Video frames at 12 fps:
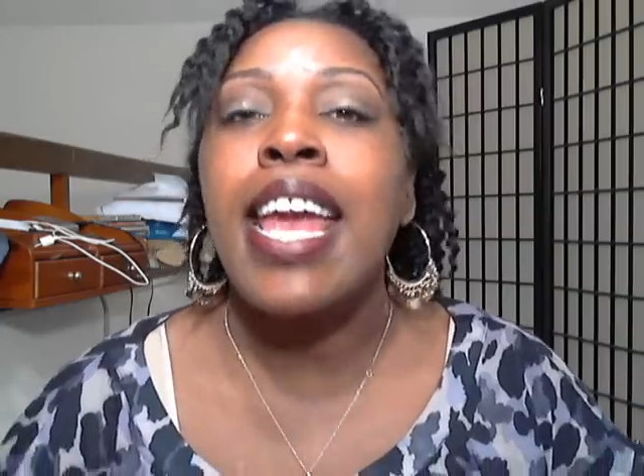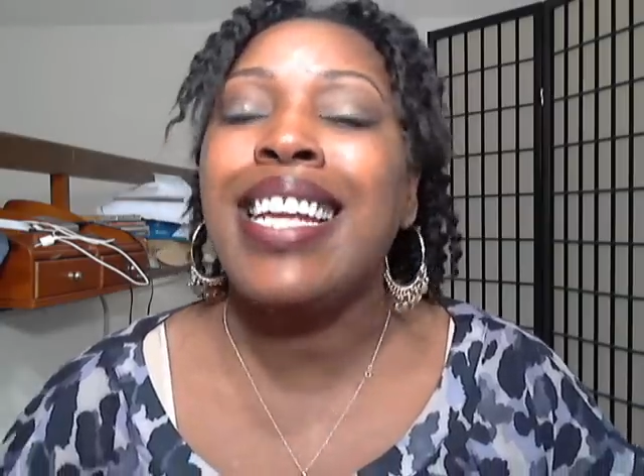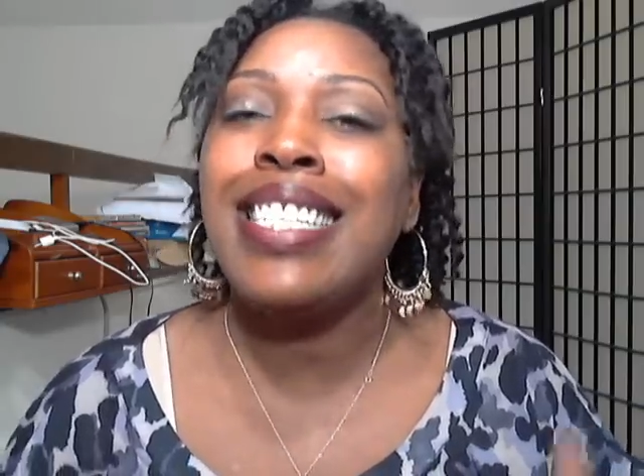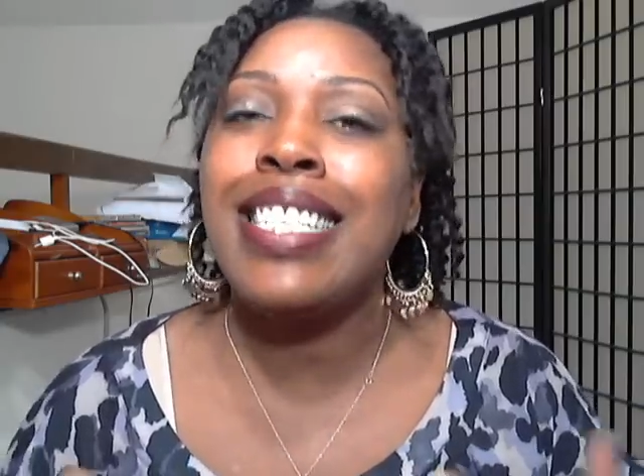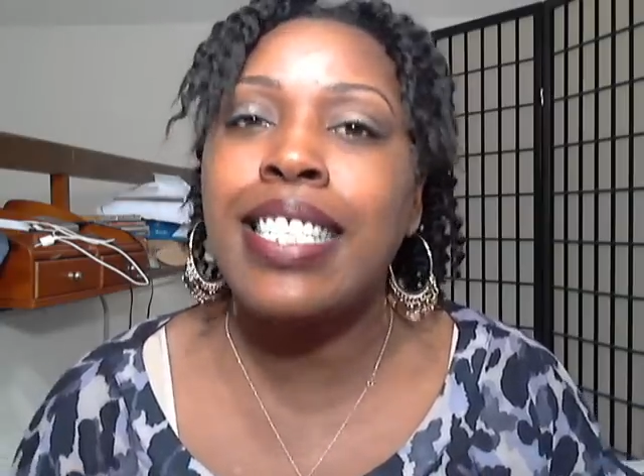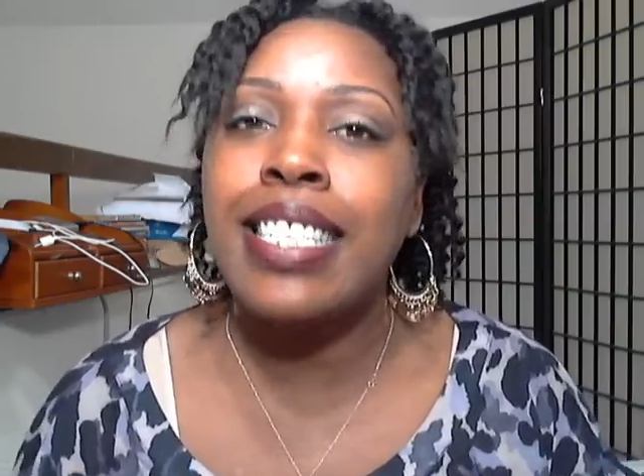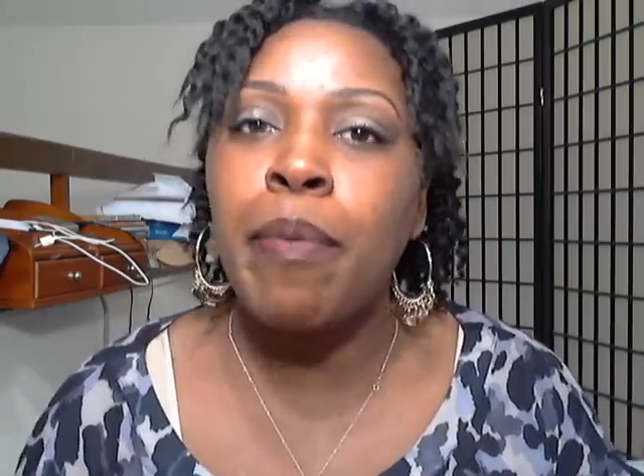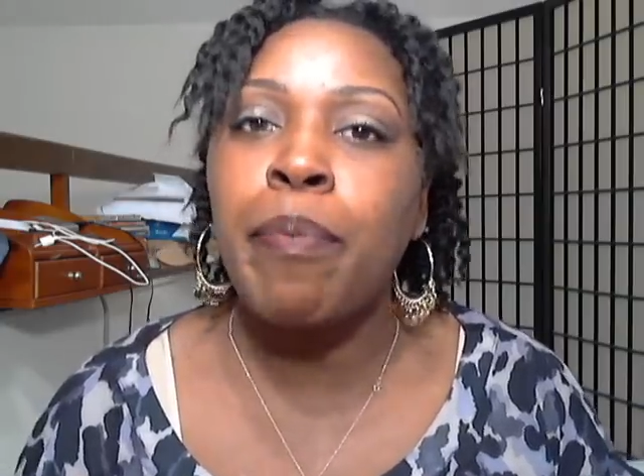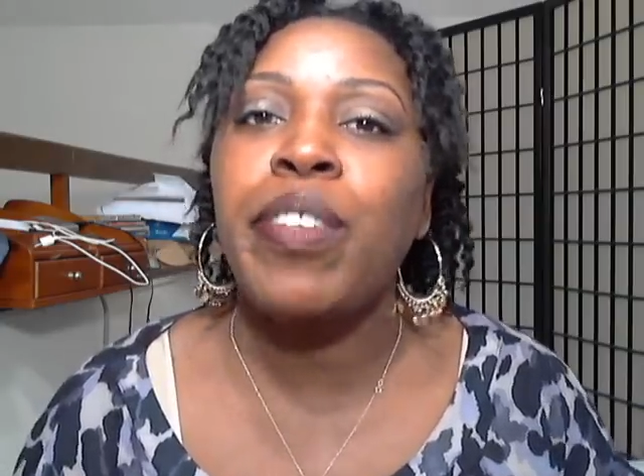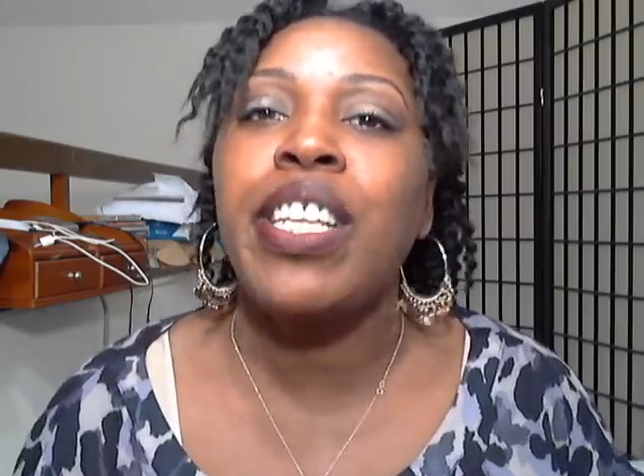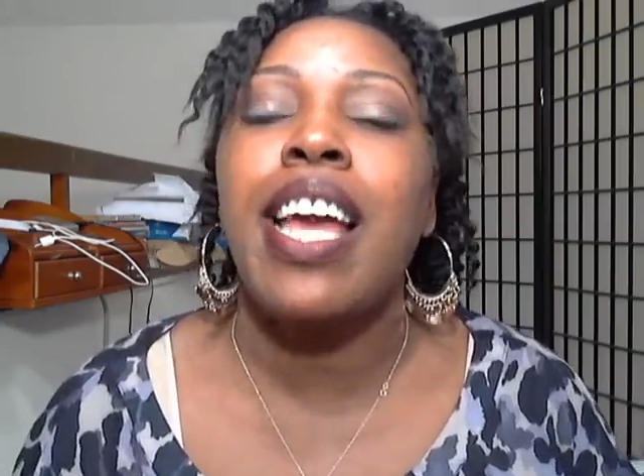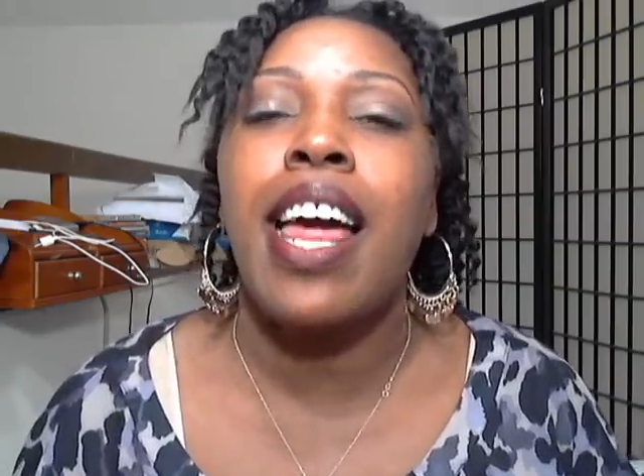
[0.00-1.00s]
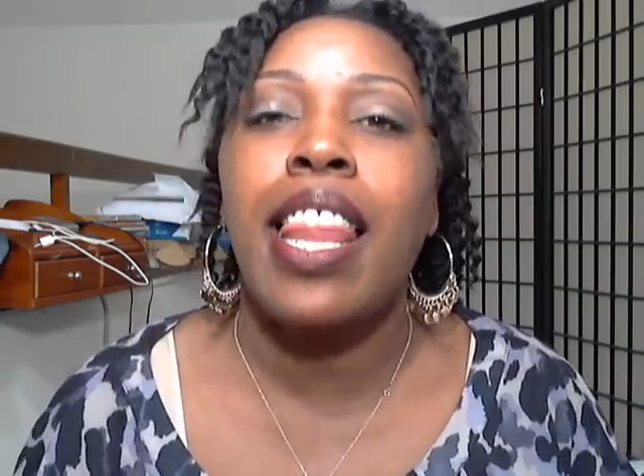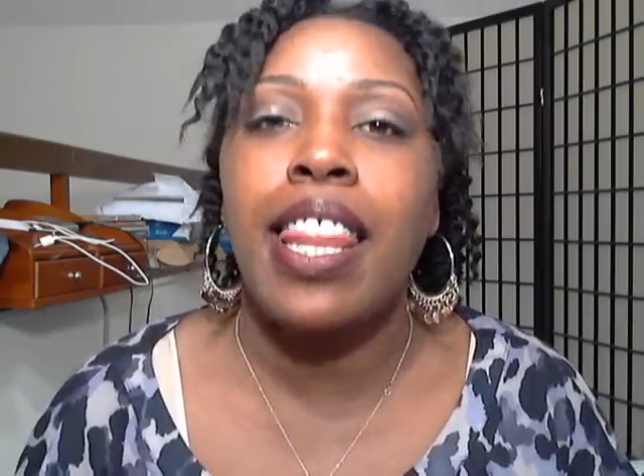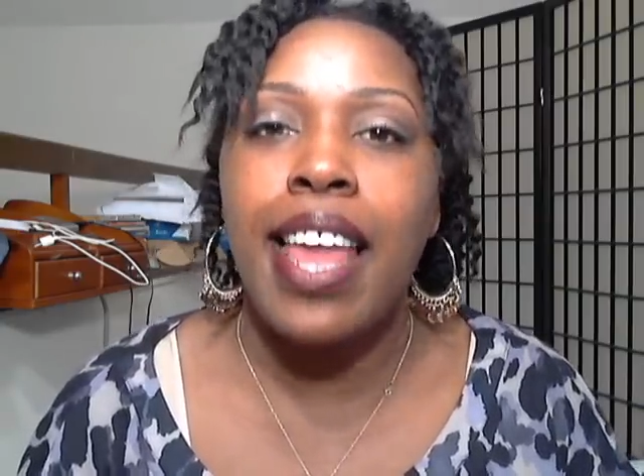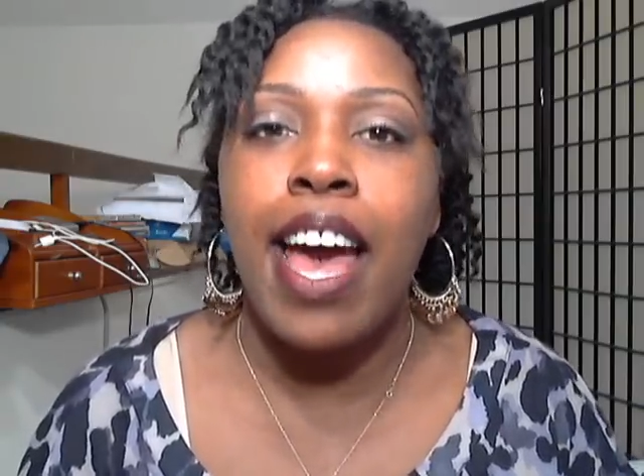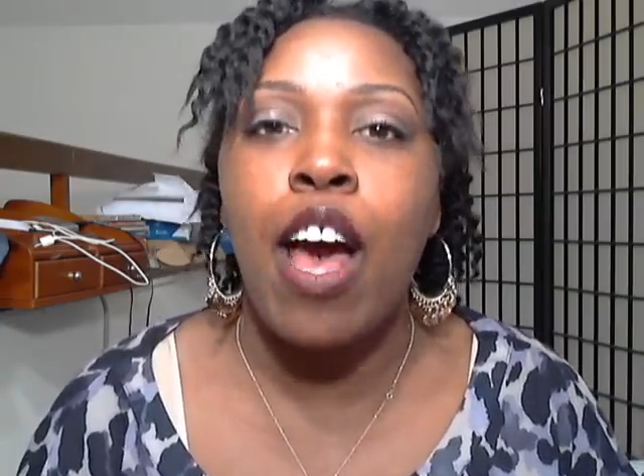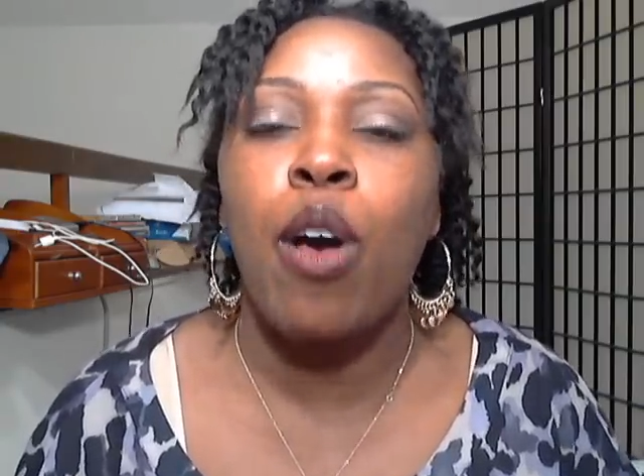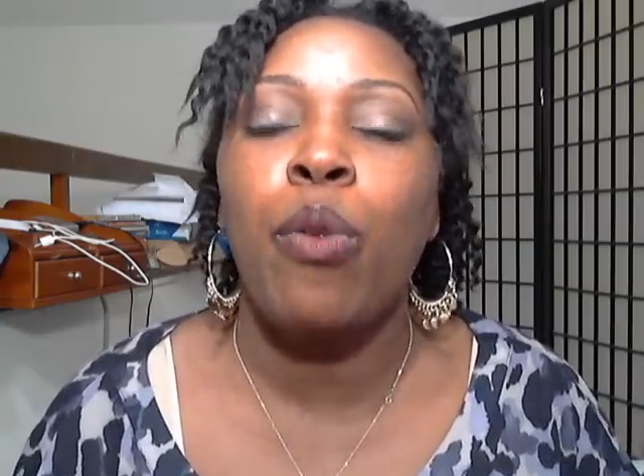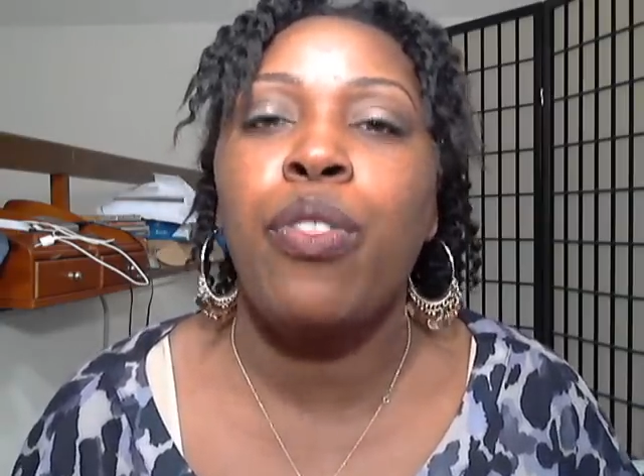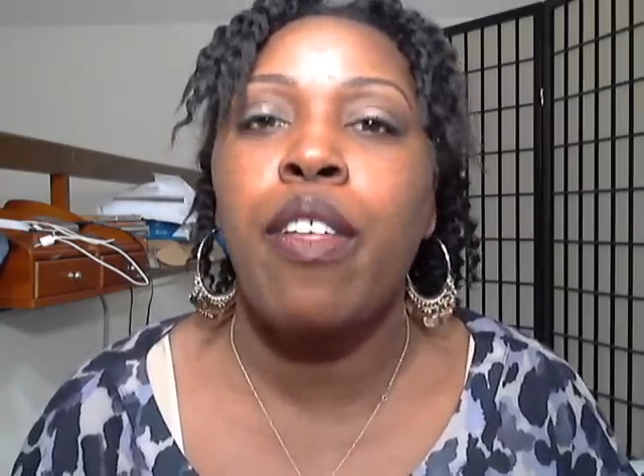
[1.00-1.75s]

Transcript: He simply allowed